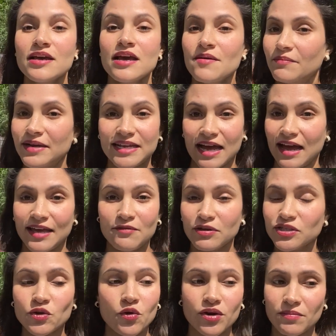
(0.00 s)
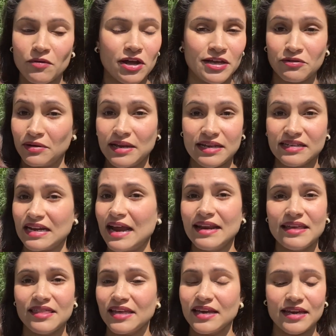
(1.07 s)
But yeah, it was horrible. I couldn't eat
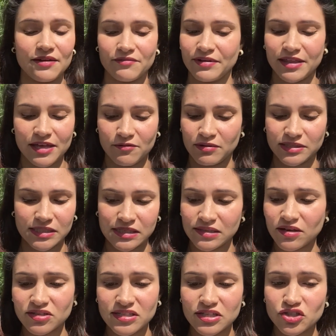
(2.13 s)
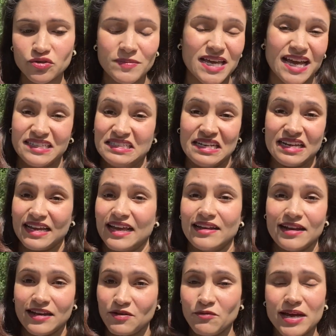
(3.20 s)
anything. Everything was disgusting to me. I didn't gain
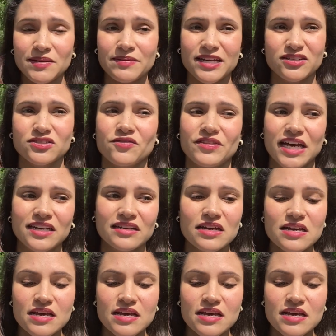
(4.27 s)
any weight because of that.